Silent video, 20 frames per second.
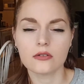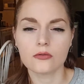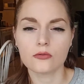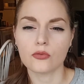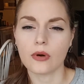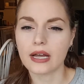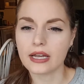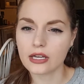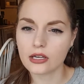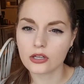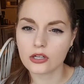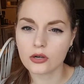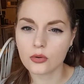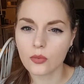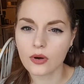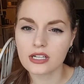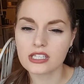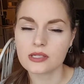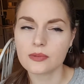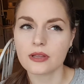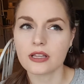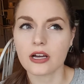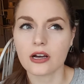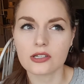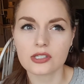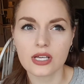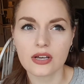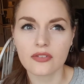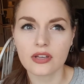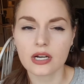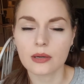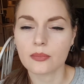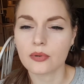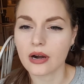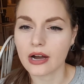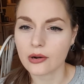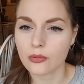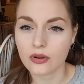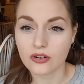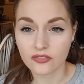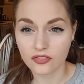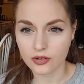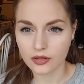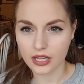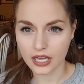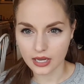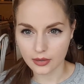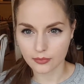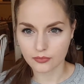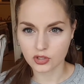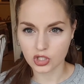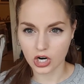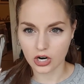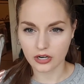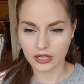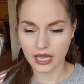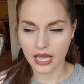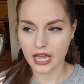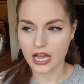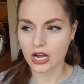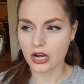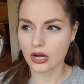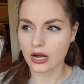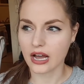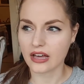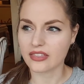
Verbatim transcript: regular ones, but they also have like a brown one for like dark hair.